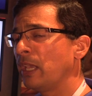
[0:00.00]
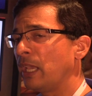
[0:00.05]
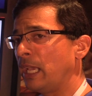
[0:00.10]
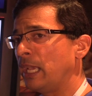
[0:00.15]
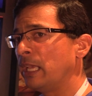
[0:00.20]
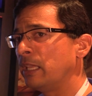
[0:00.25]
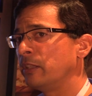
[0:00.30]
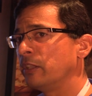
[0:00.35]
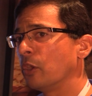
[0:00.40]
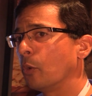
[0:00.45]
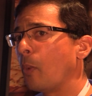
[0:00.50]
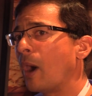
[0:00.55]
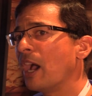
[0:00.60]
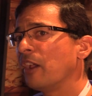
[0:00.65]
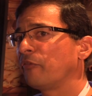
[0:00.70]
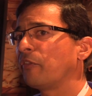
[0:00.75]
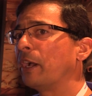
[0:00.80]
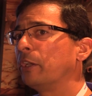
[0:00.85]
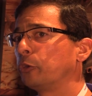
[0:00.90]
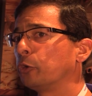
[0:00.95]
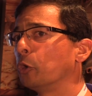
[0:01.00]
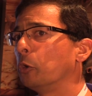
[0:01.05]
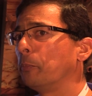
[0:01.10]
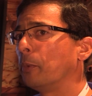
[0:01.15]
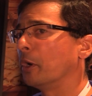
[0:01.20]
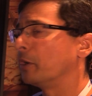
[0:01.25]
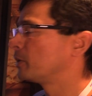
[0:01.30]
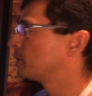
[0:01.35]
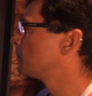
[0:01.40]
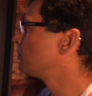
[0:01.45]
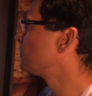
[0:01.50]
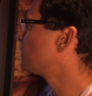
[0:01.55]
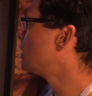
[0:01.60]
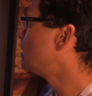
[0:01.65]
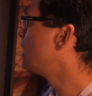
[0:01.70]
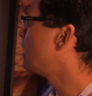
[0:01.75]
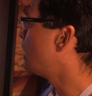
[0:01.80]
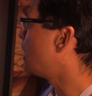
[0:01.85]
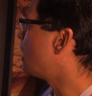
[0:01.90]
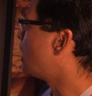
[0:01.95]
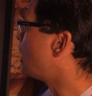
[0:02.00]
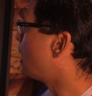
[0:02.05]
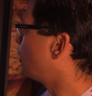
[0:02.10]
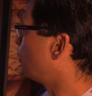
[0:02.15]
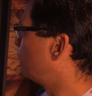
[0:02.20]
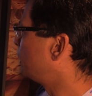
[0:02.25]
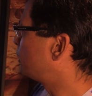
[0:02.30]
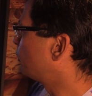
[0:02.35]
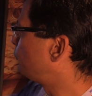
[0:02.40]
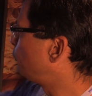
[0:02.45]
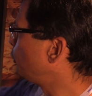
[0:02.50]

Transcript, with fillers: in the Wi-Fi throughput, uh, with a